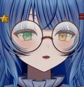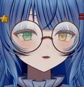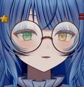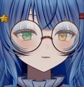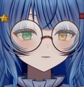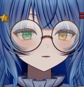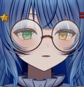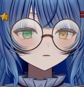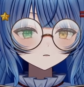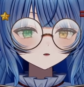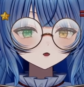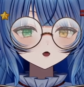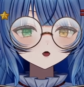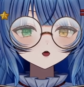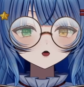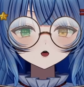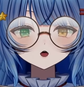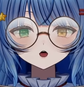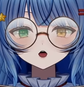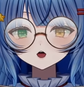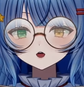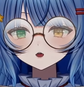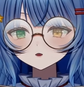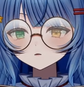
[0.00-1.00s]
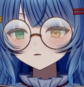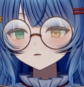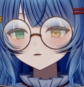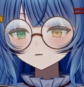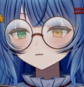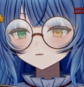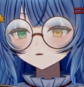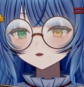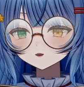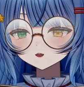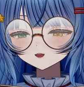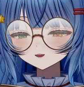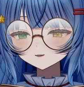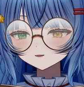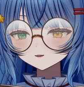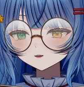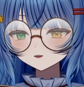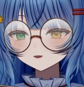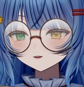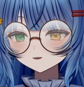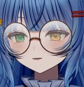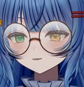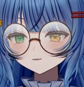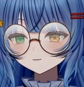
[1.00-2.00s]
to. And ultimately, the
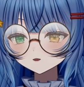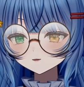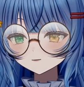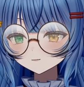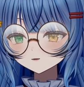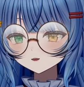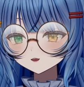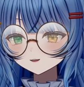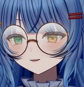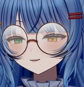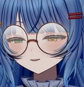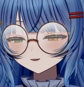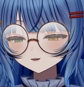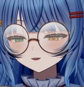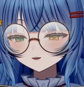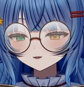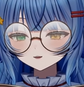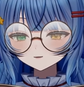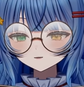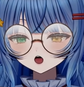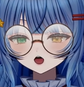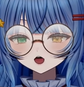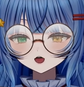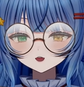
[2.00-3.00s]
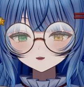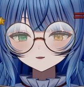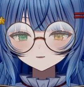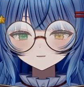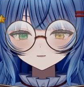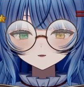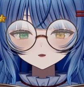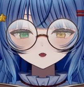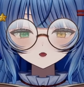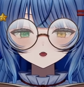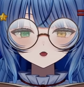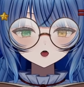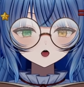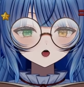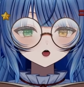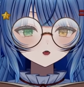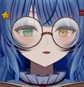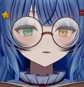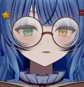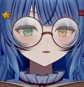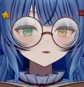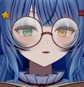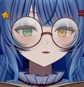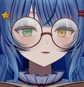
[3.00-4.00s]
list of memories and the list of items are
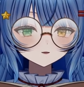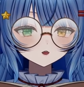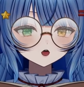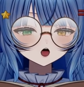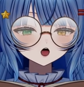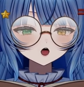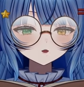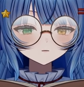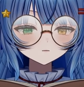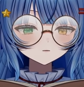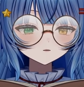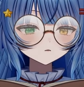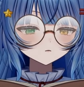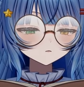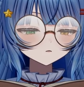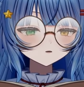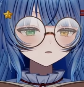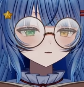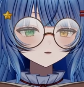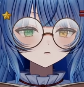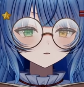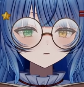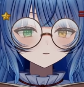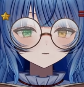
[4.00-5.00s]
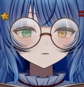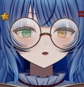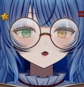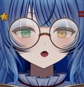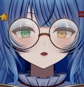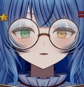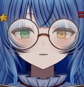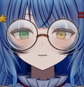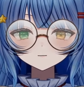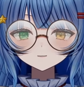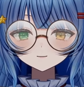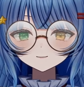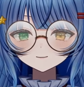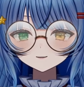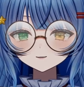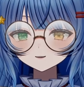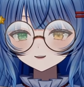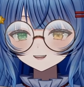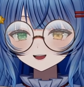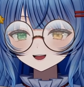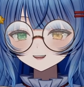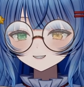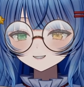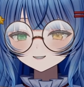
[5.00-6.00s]
just to help you with those prompts. And so
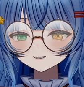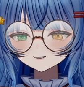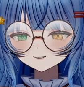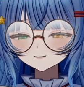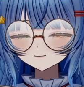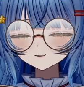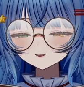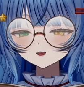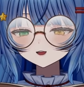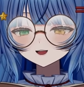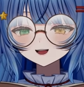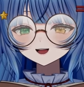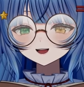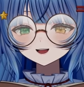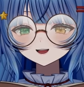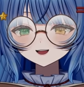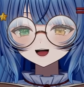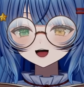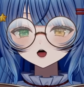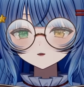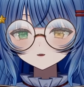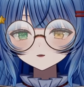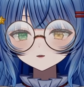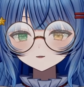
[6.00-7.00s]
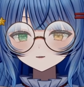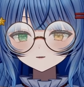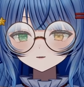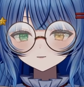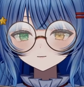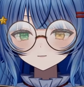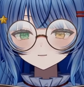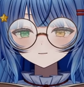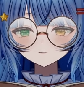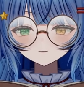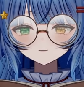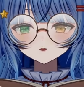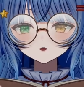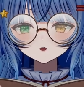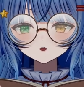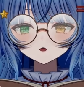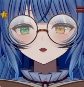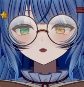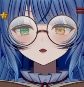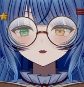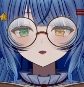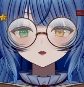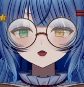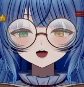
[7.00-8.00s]
again, this is a very
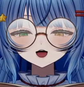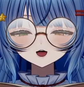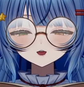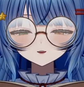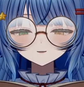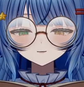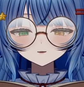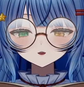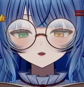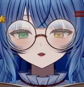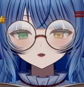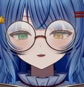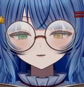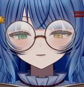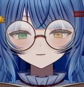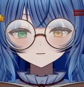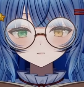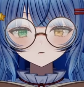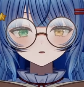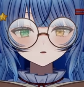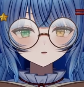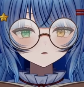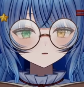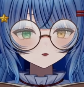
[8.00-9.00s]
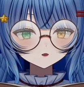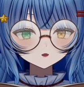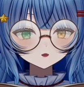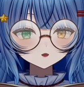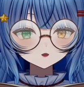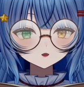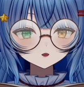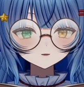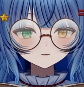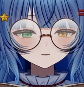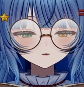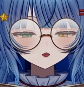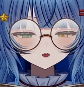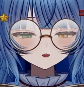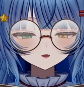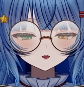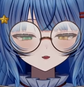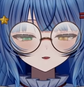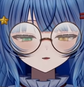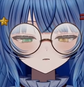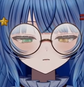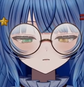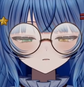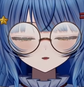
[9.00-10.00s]
narrative-heavy story. In fact, I
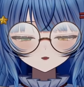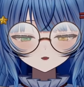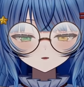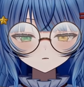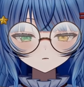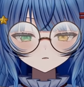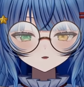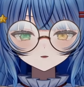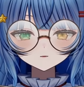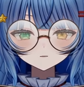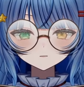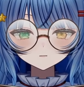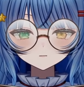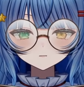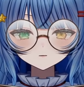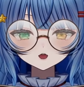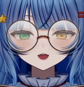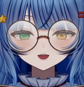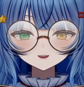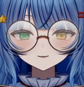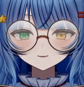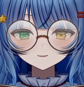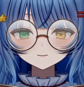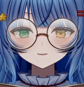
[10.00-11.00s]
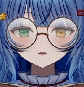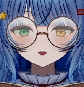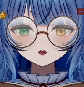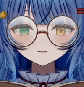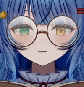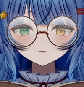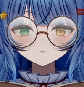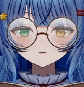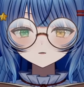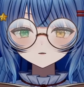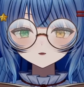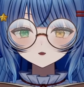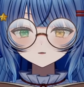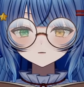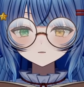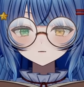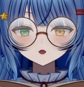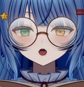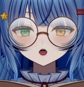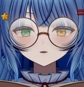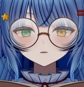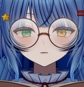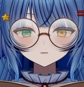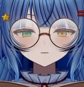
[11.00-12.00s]
don't think you can play this game really
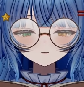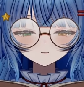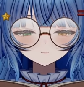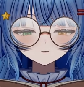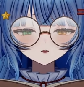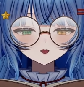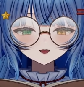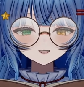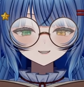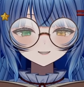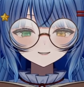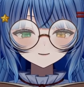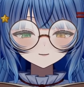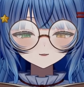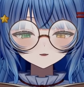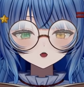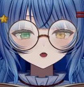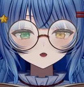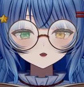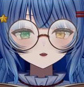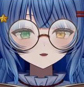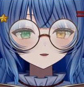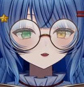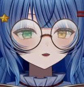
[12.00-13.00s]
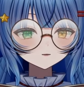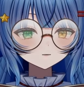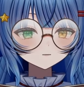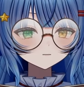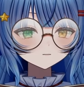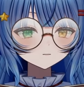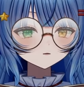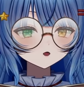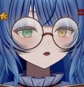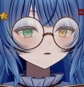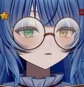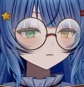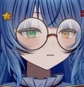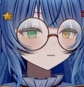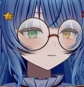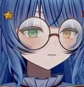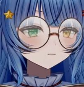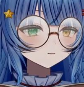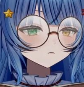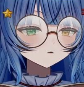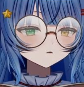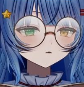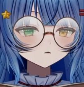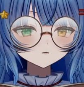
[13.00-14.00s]
without at least jotting down some notes. And
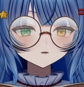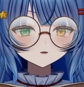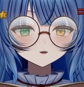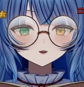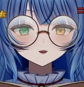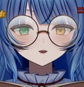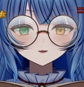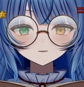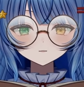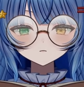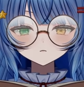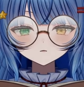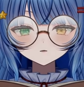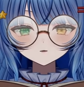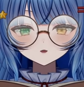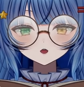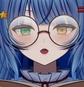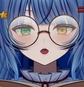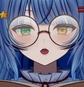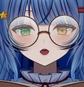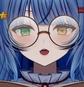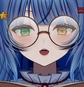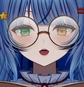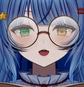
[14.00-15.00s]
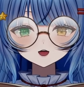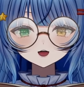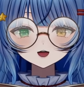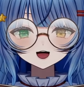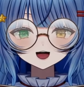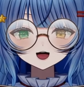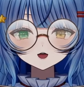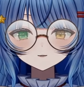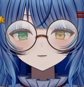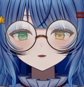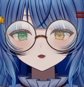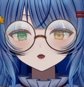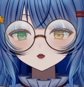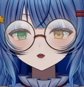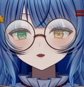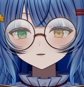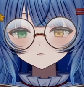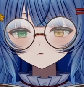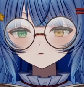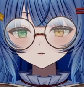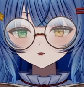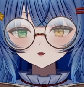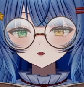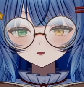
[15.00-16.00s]
so journaling is really heavy,
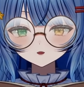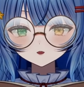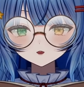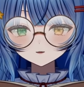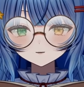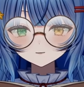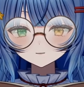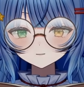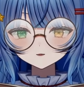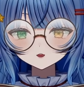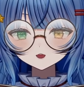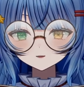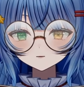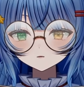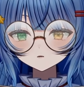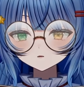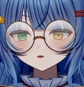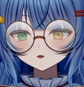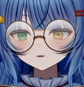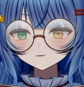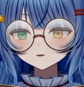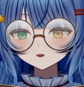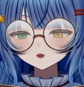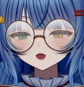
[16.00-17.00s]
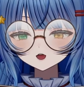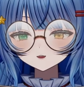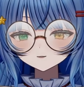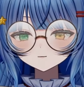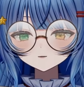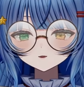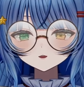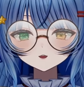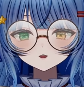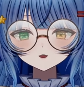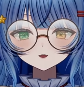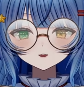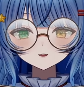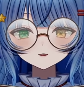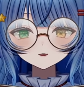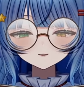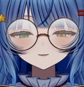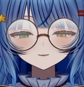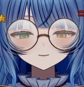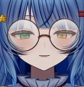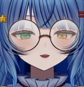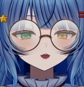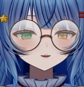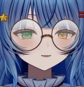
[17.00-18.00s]
is really the main point of the game, and I think
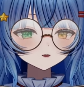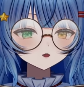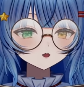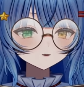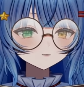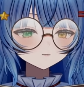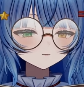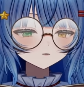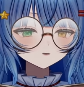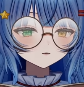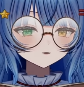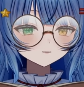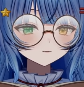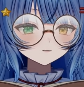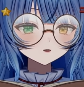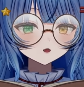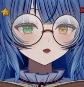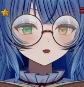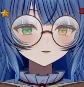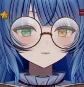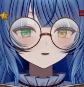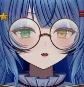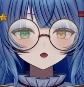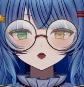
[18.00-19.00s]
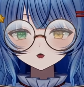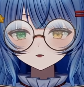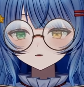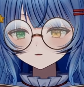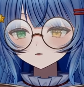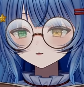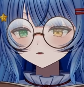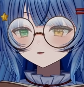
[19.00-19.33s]
the same can be said of the other two